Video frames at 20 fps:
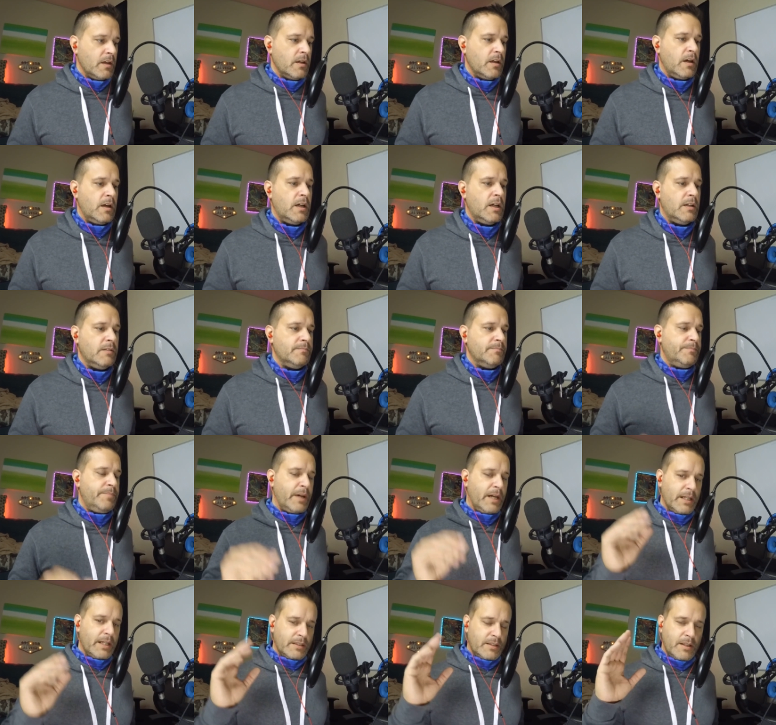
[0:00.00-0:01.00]

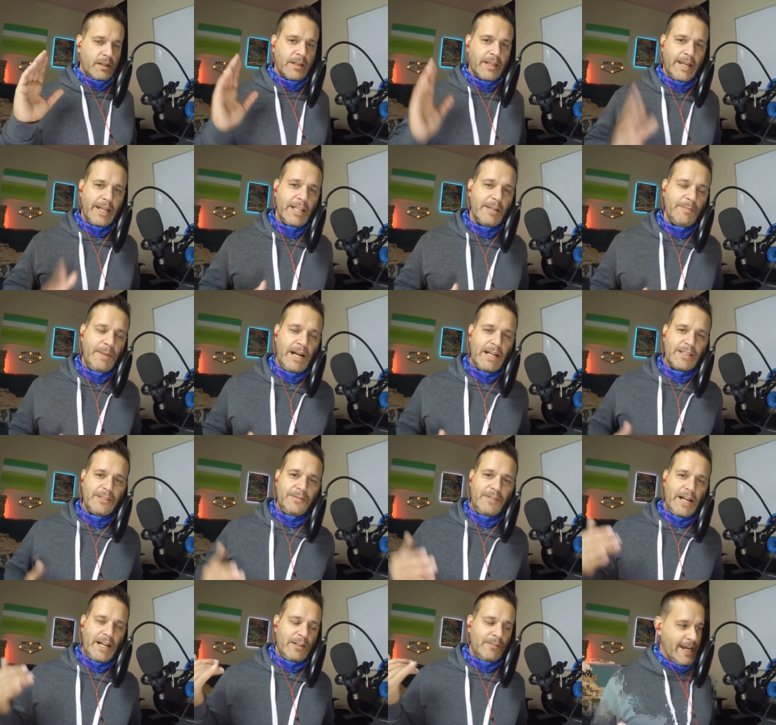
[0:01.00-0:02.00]
But getting back to
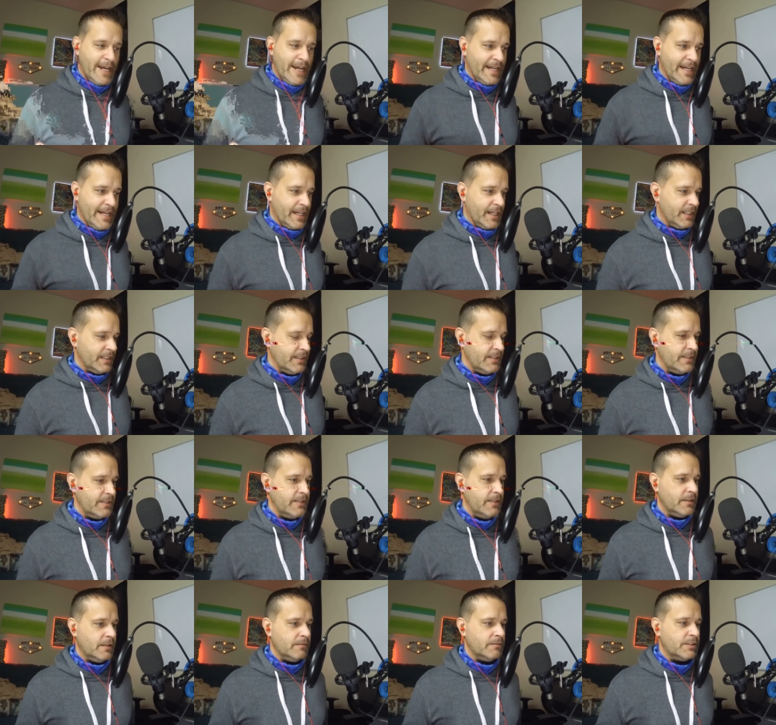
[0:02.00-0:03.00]
Vital
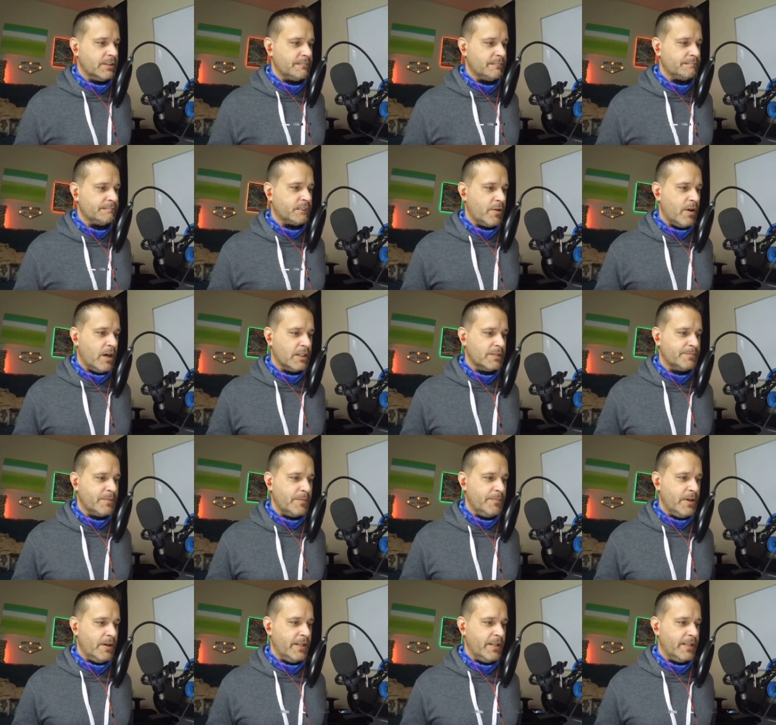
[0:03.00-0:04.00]
Vegas, I've stopped cross
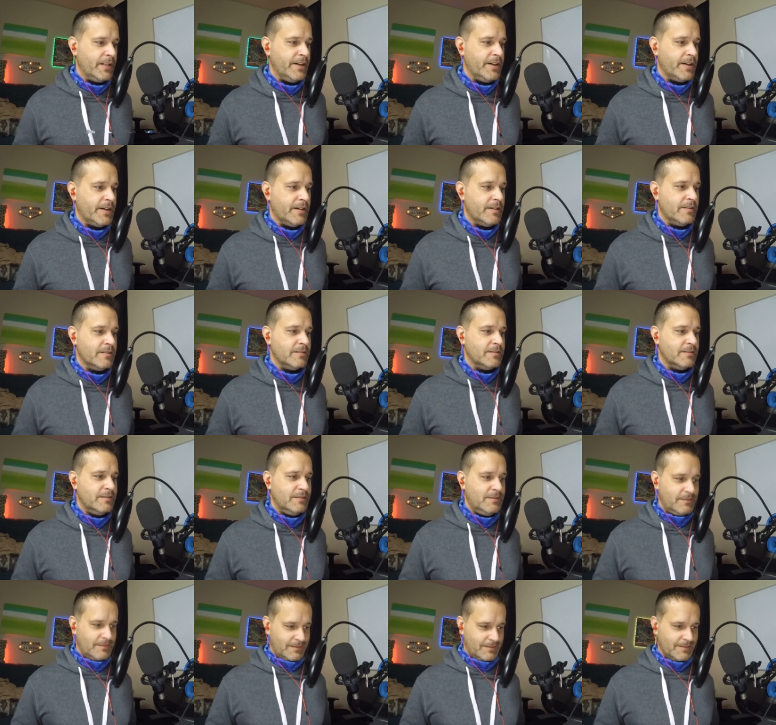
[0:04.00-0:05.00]
promoting here.
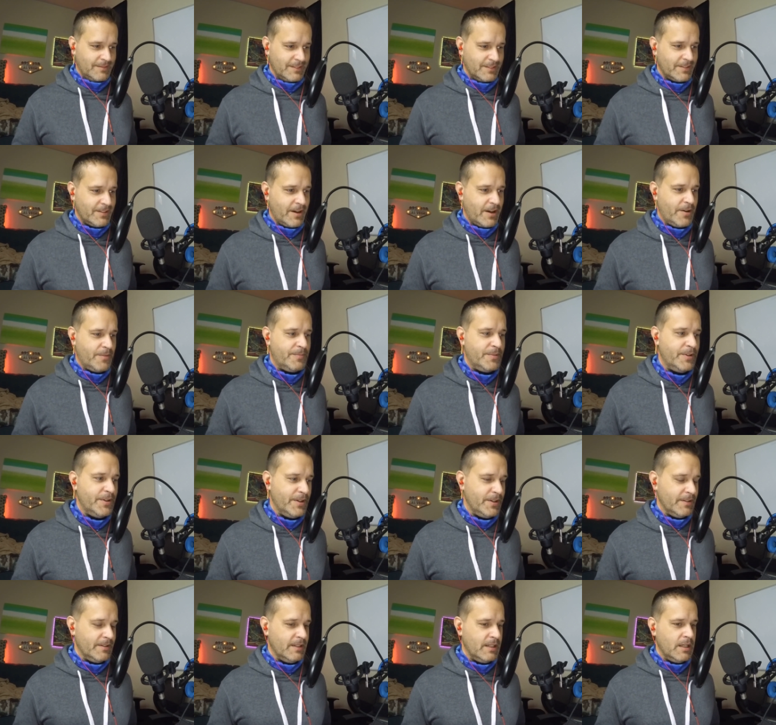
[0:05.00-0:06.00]
It's kind of
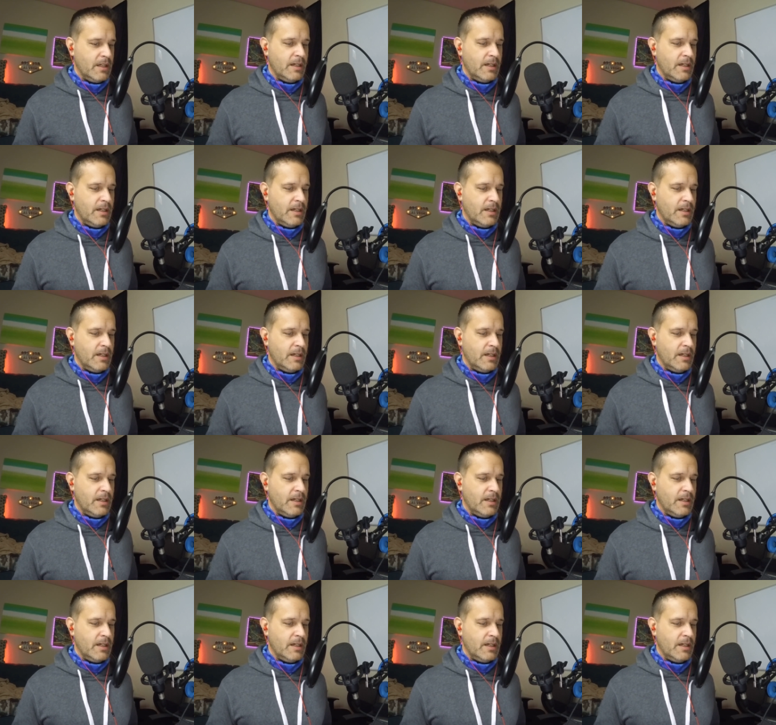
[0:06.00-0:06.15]
rude.